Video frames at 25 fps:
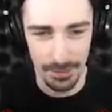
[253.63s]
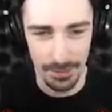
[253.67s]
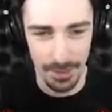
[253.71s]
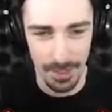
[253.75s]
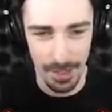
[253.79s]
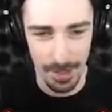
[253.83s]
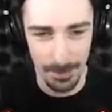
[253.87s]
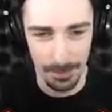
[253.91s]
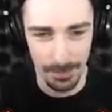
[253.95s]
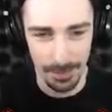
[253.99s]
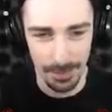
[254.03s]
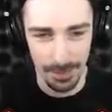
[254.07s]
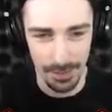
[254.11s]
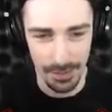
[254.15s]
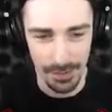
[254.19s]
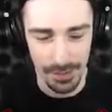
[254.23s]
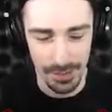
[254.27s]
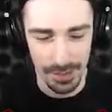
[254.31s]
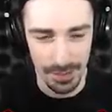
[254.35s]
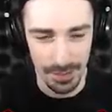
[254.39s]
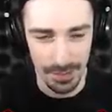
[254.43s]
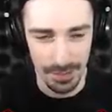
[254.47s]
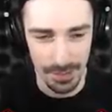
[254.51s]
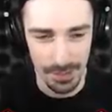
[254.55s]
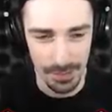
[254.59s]
operator
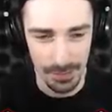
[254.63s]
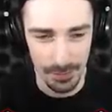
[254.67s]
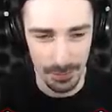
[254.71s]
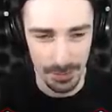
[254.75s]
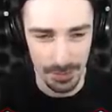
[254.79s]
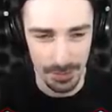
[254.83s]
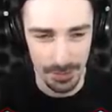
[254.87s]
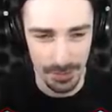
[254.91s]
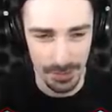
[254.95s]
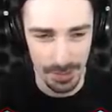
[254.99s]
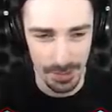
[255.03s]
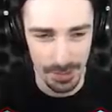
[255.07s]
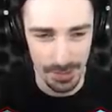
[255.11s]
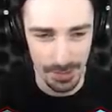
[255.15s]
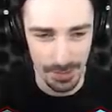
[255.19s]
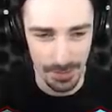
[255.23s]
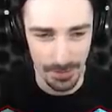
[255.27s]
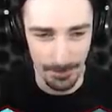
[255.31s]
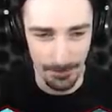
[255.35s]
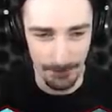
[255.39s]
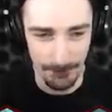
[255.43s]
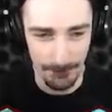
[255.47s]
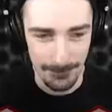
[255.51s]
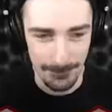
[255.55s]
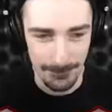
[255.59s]
seat. That's a really good
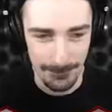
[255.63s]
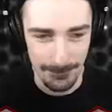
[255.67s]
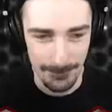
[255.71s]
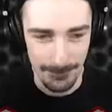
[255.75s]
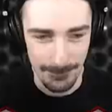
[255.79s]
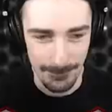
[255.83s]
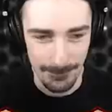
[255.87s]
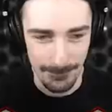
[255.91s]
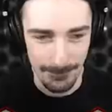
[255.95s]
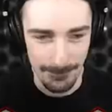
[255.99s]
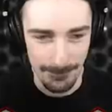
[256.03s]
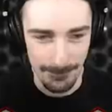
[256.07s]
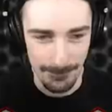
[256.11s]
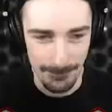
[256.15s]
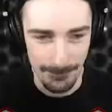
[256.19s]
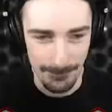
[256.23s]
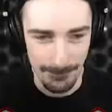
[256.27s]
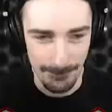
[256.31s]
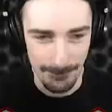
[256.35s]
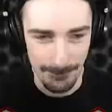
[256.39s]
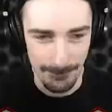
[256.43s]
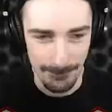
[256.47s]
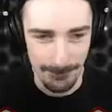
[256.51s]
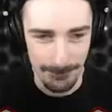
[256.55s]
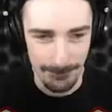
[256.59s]
idea. Yeah, I wasn't
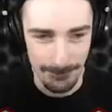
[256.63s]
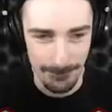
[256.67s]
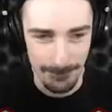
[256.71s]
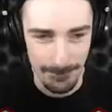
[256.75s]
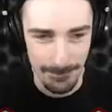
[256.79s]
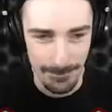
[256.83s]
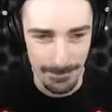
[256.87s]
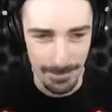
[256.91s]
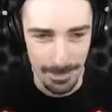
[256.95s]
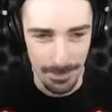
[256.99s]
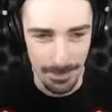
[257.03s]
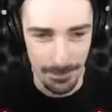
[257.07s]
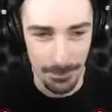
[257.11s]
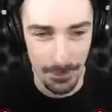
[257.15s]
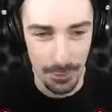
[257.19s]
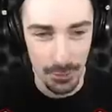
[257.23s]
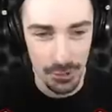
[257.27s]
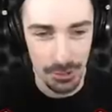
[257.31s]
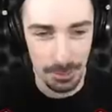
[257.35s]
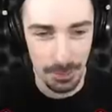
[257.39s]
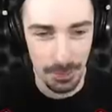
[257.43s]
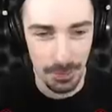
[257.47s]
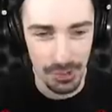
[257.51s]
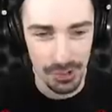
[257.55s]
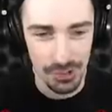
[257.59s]
sure which seat to use.
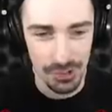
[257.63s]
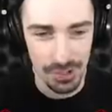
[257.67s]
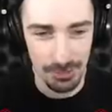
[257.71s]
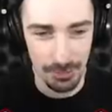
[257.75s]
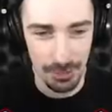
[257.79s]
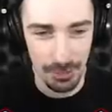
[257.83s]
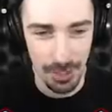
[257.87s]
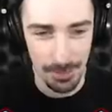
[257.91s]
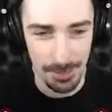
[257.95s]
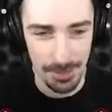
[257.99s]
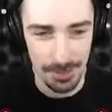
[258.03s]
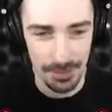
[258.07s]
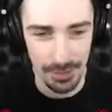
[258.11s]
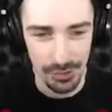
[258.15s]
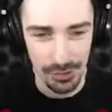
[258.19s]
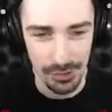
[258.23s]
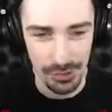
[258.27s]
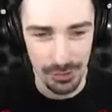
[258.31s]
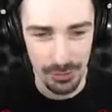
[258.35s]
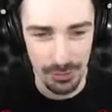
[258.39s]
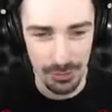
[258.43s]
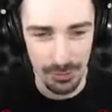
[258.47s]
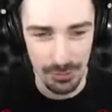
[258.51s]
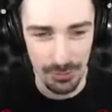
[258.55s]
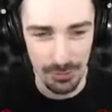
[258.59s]
First person probably looks
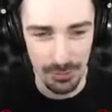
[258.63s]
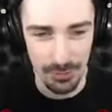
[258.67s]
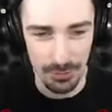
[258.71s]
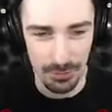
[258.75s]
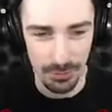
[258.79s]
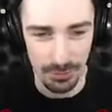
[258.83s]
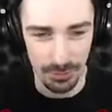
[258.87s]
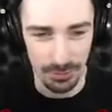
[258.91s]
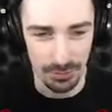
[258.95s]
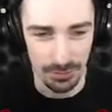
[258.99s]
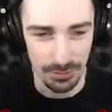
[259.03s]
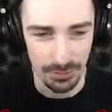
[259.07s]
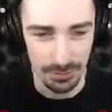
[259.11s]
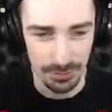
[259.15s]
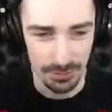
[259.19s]
cool.